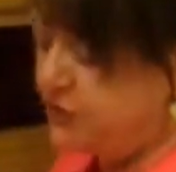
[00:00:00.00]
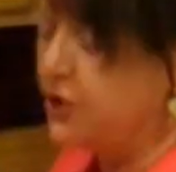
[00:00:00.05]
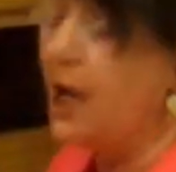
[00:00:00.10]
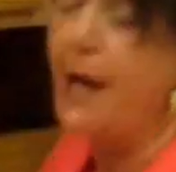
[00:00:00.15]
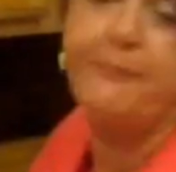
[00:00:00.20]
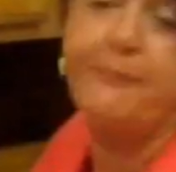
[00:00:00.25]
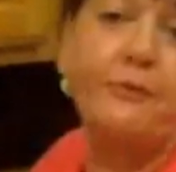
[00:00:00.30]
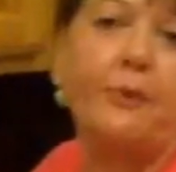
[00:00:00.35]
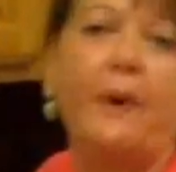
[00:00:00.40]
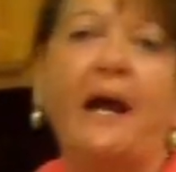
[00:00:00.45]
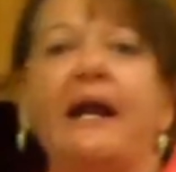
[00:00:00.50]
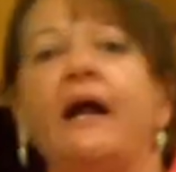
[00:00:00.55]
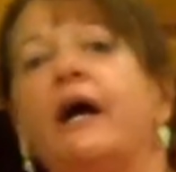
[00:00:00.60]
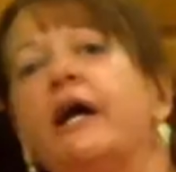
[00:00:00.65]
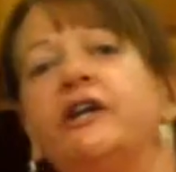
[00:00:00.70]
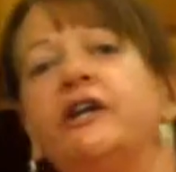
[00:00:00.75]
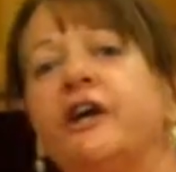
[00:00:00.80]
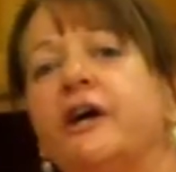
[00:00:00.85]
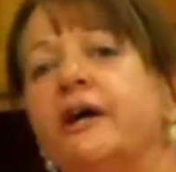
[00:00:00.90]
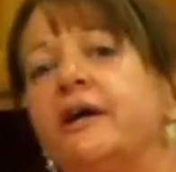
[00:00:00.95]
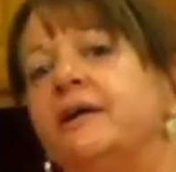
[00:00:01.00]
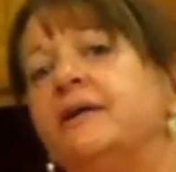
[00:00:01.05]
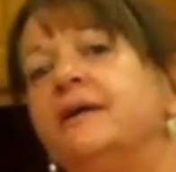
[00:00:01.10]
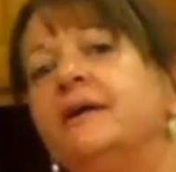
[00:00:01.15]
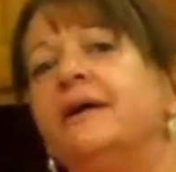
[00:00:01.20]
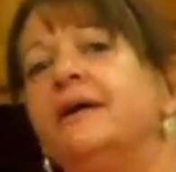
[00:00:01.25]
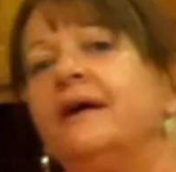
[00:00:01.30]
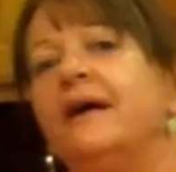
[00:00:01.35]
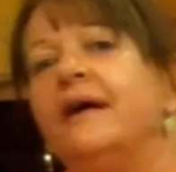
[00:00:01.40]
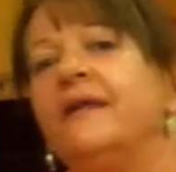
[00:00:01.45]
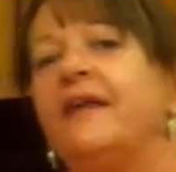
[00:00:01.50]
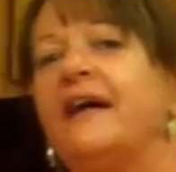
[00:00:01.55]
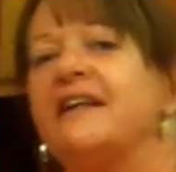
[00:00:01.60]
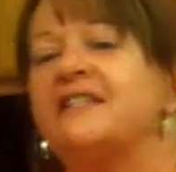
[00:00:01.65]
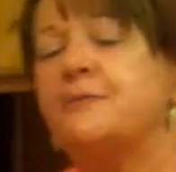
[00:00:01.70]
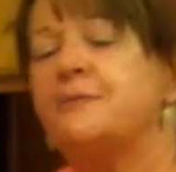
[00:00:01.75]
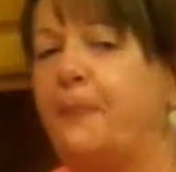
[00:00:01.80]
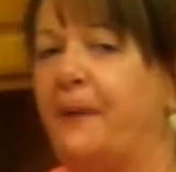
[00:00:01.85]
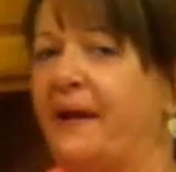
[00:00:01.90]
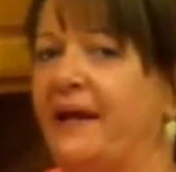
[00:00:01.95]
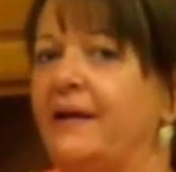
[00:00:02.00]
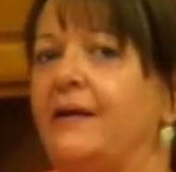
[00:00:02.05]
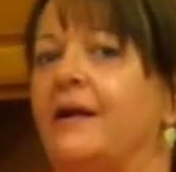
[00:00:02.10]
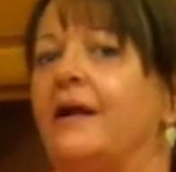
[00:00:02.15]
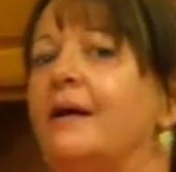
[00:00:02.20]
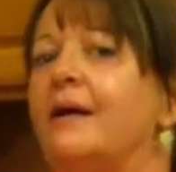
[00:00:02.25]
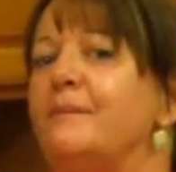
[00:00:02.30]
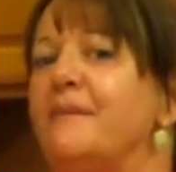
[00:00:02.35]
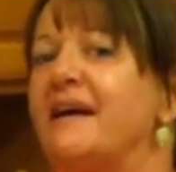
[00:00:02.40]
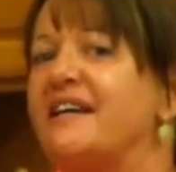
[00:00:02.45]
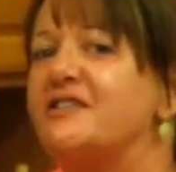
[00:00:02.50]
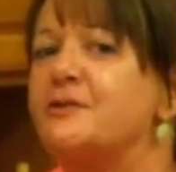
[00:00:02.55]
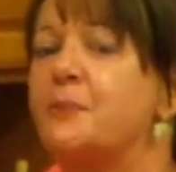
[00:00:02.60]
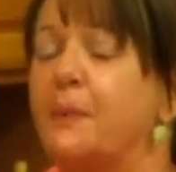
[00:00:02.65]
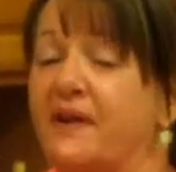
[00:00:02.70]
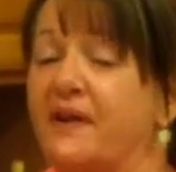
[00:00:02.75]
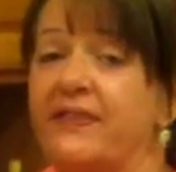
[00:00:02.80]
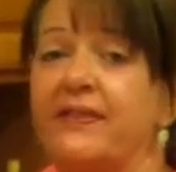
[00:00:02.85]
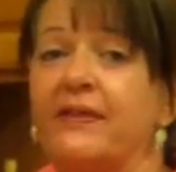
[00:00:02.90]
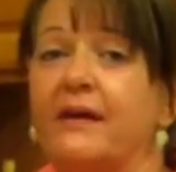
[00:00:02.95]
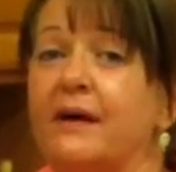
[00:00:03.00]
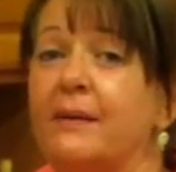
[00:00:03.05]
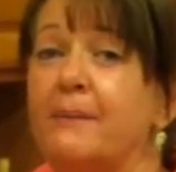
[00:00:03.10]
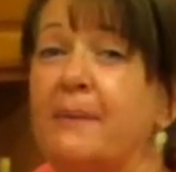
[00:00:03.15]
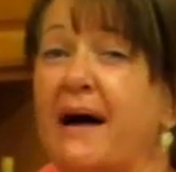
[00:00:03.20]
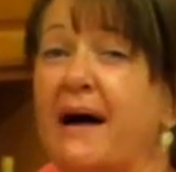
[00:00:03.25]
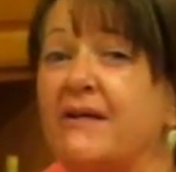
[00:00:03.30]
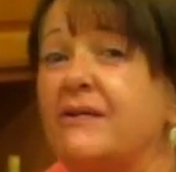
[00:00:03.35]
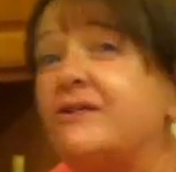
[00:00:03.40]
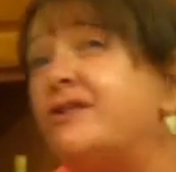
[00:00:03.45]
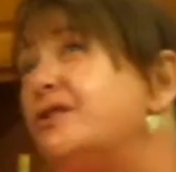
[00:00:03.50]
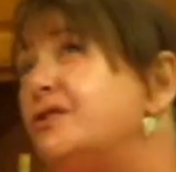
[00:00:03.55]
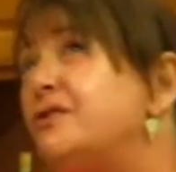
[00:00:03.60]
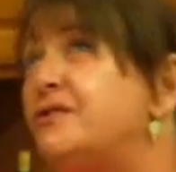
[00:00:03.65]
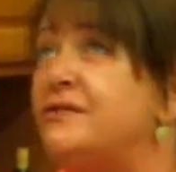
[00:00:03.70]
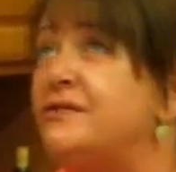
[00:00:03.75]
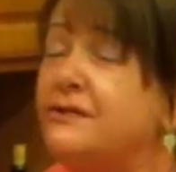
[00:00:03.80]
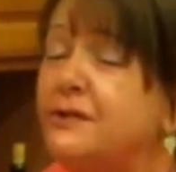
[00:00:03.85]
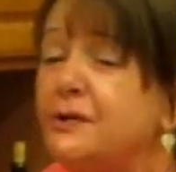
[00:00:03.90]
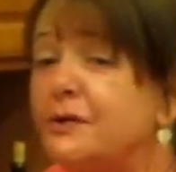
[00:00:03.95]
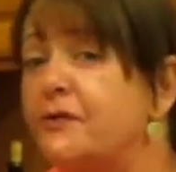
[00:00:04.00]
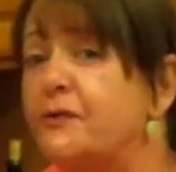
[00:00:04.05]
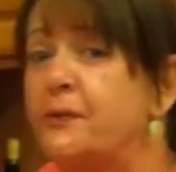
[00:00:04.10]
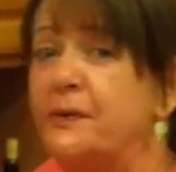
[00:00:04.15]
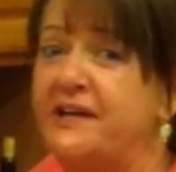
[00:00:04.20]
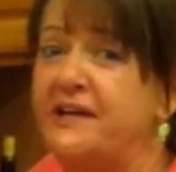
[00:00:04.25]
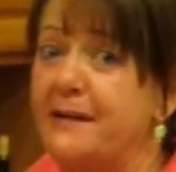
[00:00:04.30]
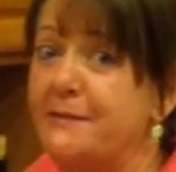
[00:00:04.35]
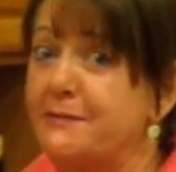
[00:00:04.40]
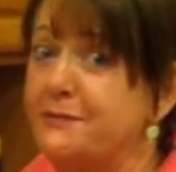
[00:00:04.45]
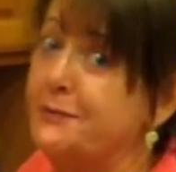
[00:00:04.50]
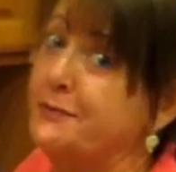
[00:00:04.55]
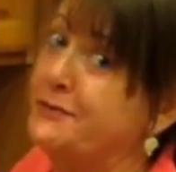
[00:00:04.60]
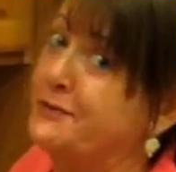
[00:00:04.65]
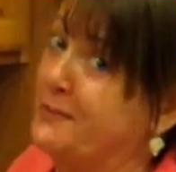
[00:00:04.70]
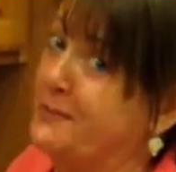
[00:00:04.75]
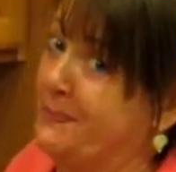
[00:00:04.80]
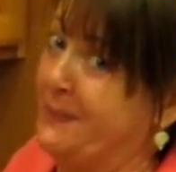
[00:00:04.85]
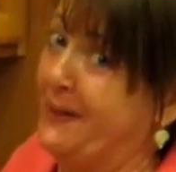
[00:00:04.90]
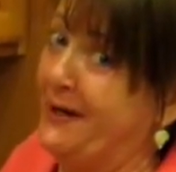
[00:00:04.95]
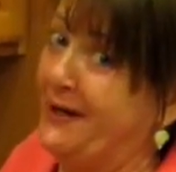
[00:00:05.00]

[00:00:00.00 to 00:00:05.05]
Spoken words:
chopped red onion that's been mixed with about 2 or 3 tablespoons of